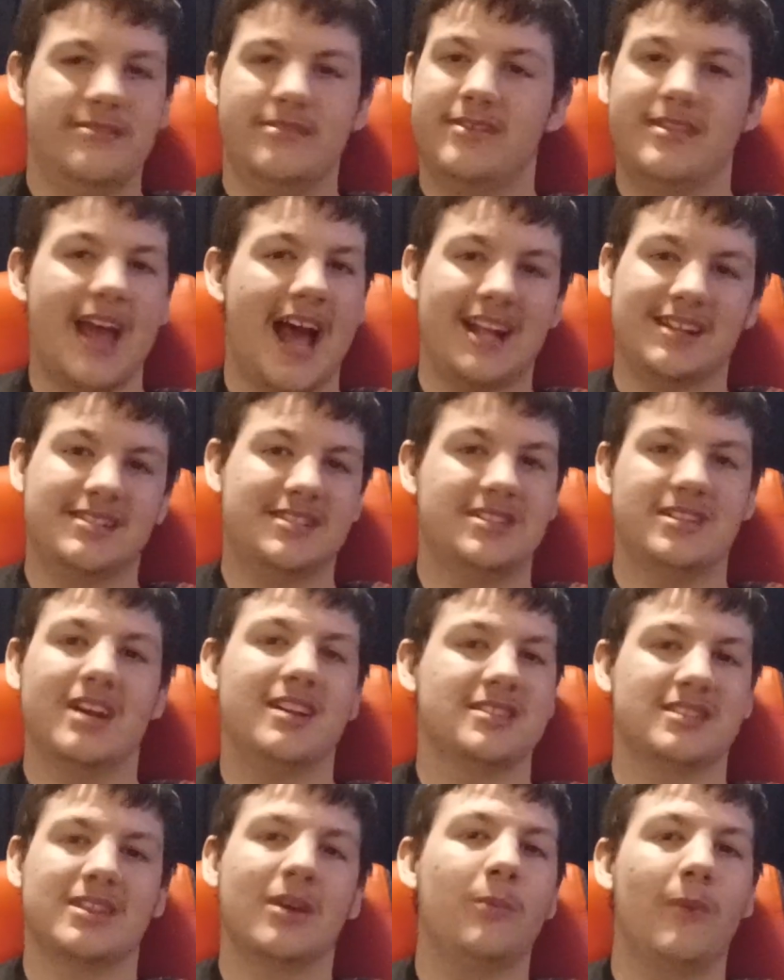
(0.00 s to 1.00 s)
That's
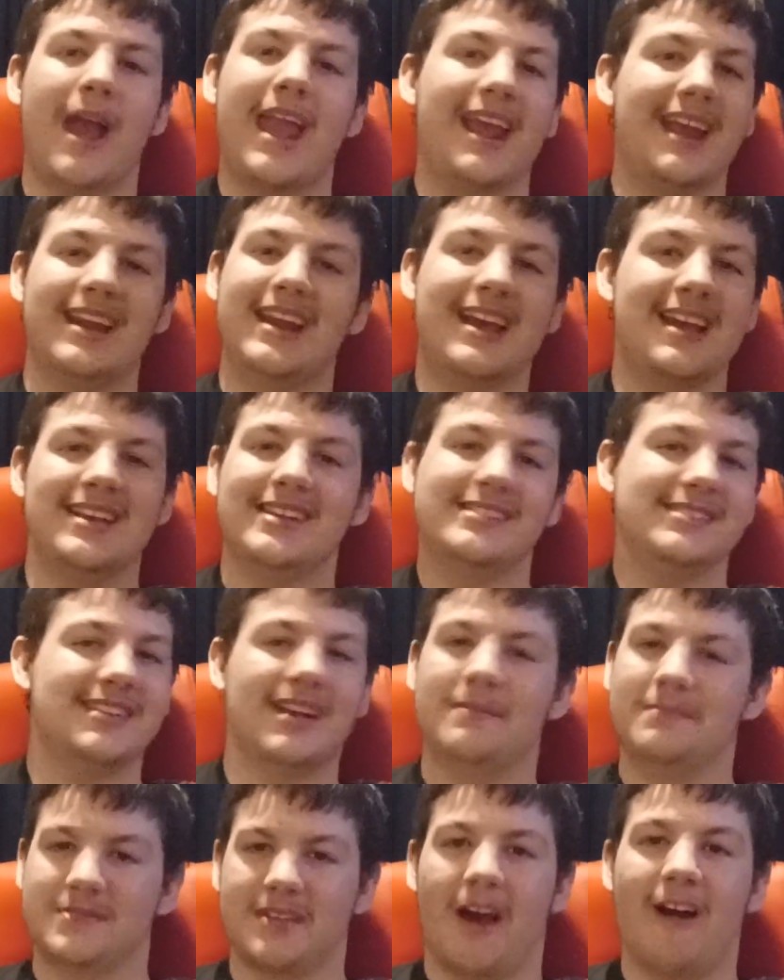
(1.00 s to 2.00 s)
just the way it is.
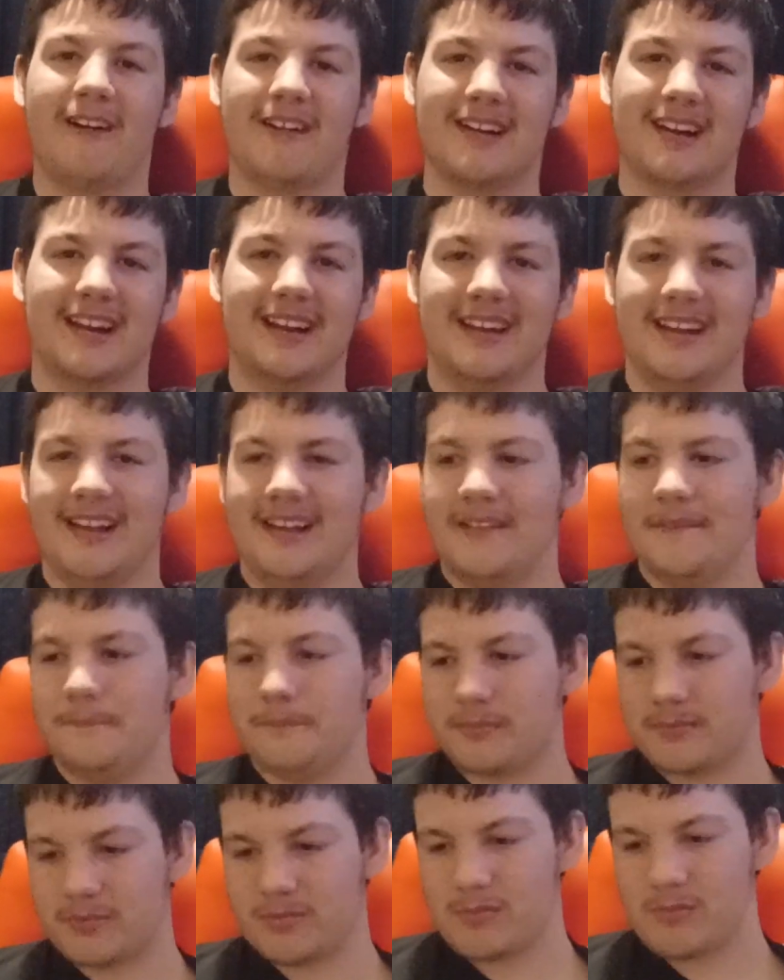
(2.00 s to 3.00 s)
I'm sorry.
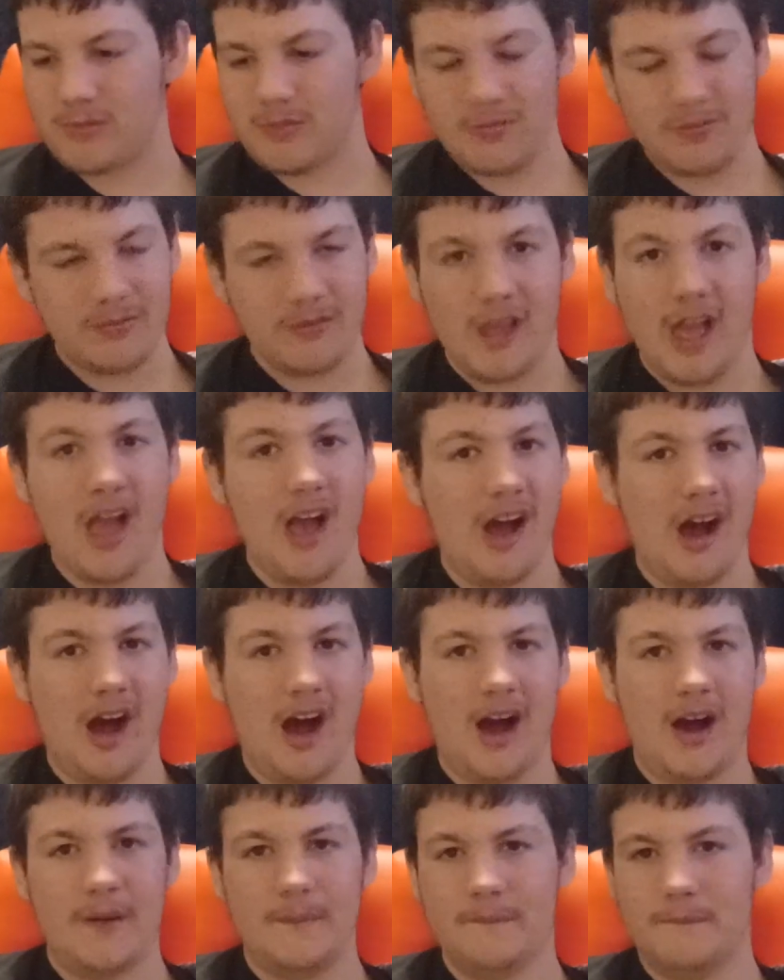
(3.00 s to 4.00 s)

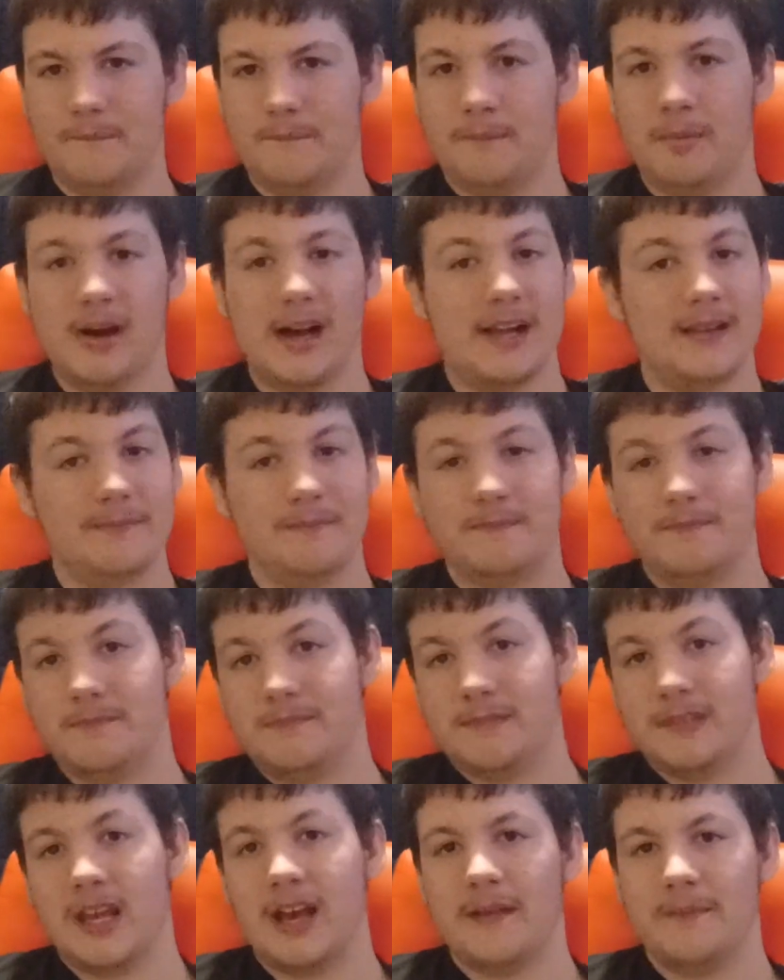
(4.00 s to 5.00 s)
Um, but
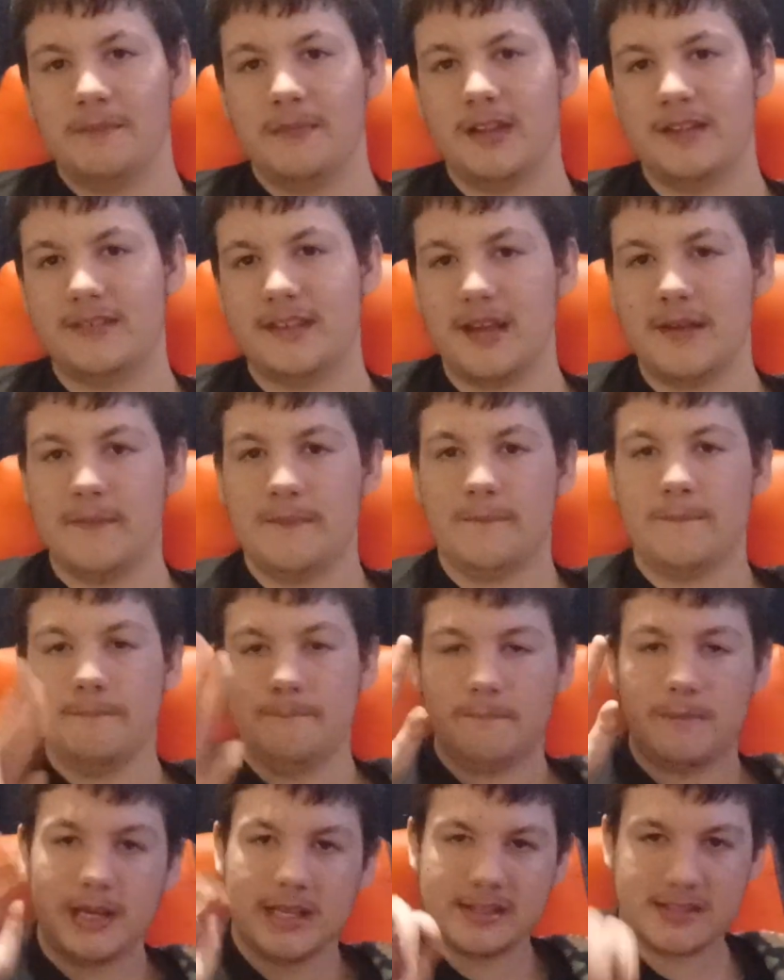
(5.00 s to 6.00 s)
yeah, that's it.
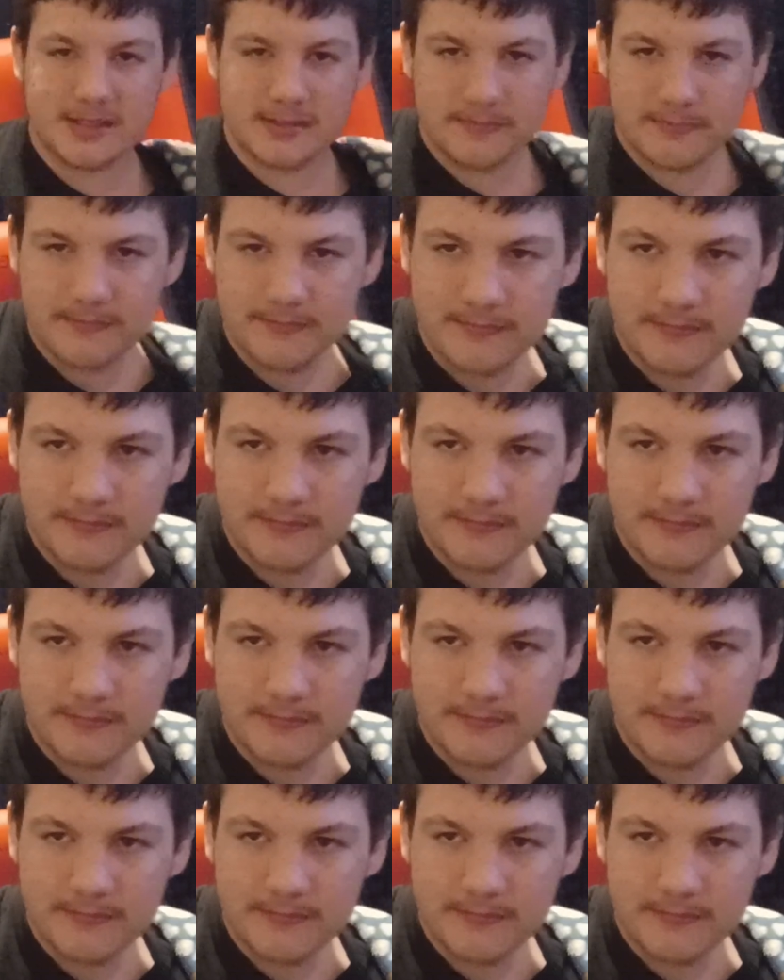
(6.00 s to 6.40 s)
Peace.